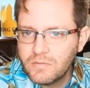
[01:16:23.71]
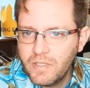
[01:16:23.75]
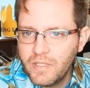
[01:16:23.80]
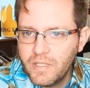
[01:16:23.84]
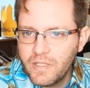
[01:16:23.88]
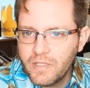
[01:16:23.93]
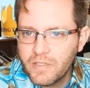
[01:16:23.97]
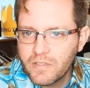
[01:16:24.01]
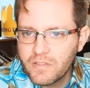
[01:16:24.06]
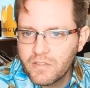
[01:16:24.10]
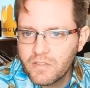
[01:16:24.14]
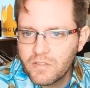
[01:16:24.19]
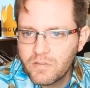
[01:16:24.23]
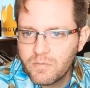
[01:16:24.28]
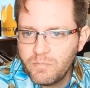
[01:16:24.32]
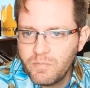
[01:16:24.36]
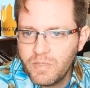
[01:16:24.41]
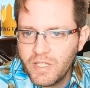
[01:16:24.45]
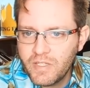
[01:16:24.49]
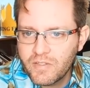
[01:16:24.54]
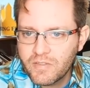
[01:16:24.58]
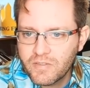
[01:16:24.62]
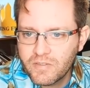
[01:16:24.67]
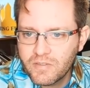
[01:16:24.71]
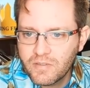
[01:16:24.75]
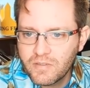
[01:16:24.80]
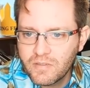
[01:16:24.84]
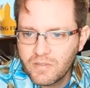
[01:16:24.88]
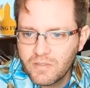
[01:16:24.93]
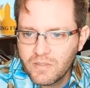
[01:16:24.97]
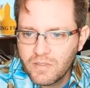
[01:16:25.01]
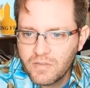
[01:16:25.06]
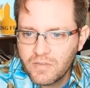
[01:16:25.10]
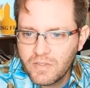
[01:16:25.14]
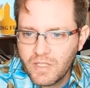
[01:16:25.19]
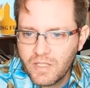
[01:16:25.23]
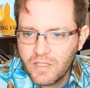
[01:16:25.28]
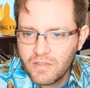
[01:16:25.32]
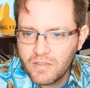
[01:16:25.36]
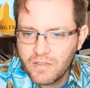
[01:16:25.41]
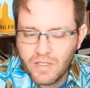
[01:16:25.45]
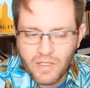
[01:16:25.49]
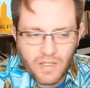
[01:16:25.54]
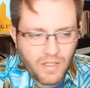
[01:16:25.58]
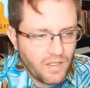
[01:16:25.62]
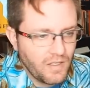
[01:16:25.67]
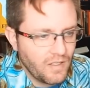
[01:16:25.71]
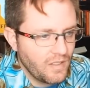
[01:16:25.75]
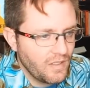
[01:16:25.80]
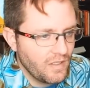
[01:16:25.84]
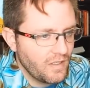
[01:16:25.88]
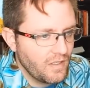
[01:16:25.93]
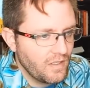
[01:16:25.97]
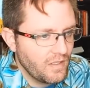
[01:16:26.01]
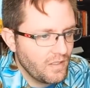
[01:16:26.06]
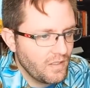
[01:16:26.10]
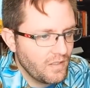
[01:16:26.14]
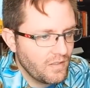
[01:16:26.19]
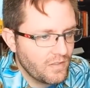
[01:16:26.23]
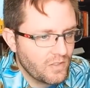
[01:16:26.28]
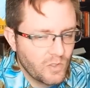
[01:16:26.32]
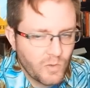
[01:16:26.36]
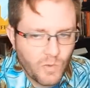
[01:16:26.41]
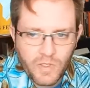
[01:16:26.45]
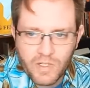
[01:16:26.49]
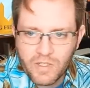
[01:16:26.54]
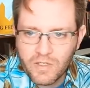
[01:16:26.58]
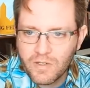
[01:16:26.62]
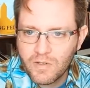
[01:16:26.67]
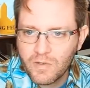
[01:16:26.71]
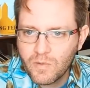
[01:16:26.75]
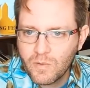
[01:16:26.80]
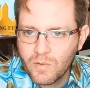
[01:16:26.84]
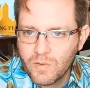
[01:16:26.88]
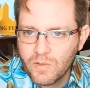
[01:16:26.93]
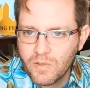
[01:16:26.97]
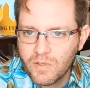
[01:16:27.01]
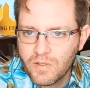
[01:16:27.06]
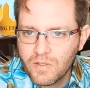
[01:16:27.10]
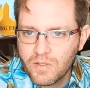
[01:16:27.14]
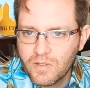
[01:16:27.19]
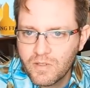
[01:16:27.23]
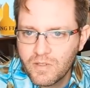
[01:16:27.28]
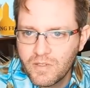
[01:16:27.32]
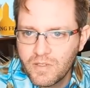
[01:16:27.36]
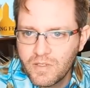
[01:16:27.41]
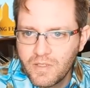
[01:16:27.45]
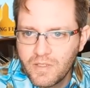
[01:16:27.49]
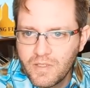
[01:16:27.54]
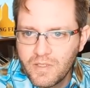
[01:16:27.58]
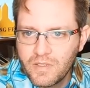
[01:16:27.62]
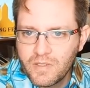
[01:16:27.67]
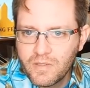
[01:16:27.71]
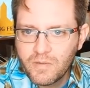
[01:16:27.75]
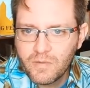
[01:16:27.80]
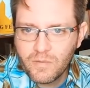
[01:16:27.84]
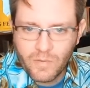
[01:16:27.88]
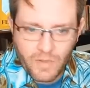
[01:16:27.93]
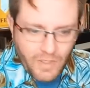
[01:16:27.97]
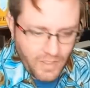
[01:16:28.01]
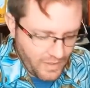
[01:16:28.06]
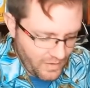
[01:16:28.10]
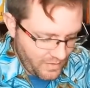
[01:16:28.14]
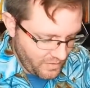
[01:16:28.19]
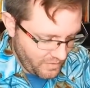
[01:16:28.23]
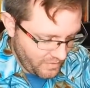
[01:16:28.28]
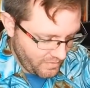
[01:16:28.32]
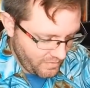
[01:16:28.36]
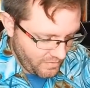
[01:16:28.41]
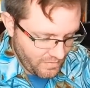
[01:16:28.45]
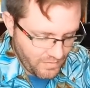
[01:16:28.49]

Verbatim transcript: Eggspit. Is that uh, Twitter or Reddit?